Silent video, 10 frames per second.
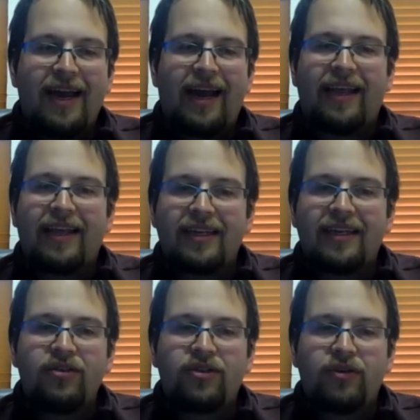And he
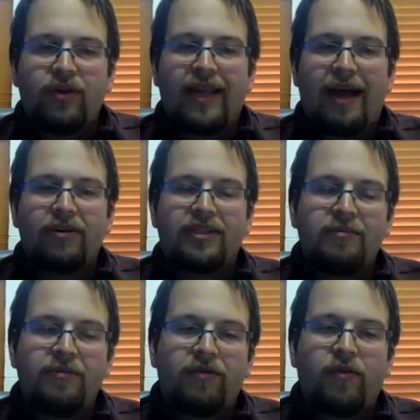continues to allow us to
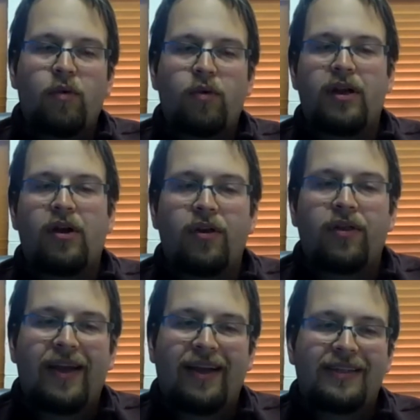move forward in all
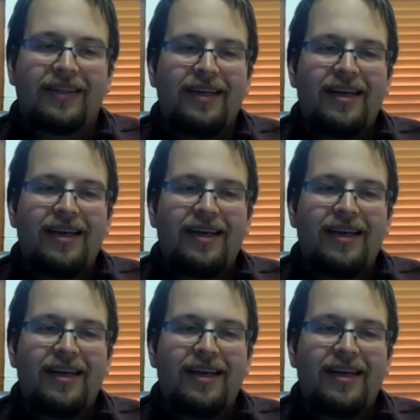things.